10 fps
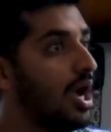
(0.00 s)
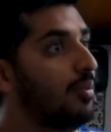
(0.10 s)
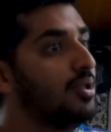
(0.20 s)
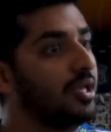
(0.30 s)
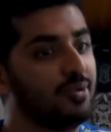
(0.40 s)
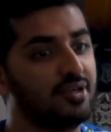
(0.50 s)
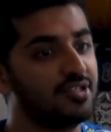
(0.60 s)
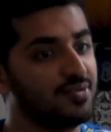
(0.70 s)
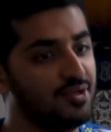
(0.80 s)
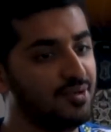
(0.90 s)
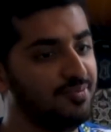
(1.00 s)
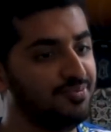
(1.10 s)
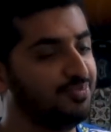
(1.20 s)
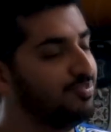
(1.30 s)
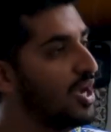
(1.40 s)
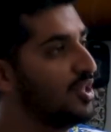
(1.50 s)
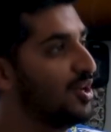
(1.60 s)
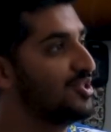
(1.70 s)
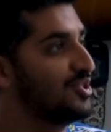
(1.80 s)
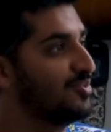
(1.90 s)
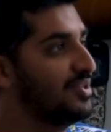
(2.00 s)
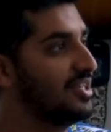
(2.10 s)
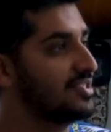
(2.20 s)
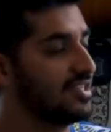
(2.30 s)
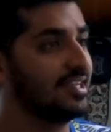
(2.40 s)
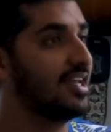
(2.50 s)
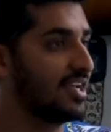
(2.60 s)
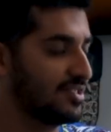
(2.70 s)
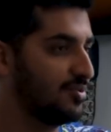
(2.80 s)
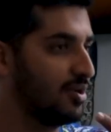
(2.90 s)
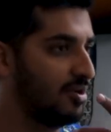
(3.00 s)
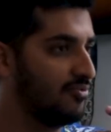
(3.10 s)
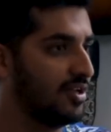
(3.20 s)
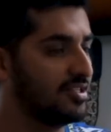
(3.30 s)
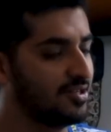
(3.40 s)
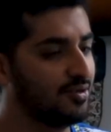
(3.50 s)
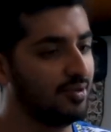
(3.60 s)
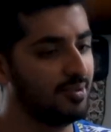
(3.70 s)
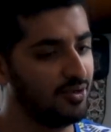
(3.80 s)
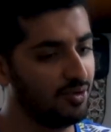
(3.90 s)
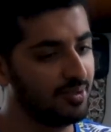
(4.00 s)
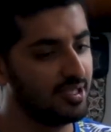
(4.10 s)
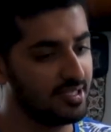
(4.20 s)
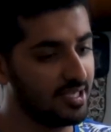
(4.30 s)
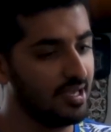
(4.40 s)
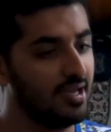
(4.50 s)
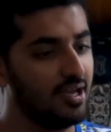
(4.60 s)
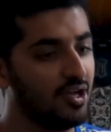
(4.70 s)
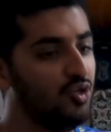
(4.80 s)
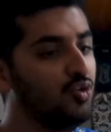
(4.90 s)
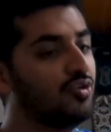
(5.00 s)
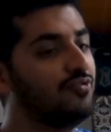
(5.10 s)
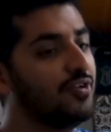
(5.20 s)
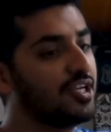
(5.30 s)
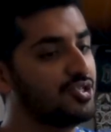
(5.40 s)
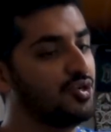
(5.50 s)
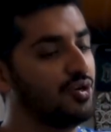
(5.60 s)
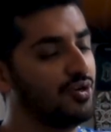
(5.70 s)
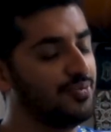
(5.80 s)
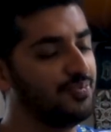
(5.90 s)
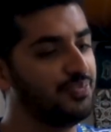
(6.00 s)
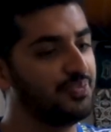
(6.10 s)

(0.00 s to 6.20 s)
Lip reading: I'm like, because we're biological beings. Like, actually, one of my friends in Colombia told me this. Like, you can fix your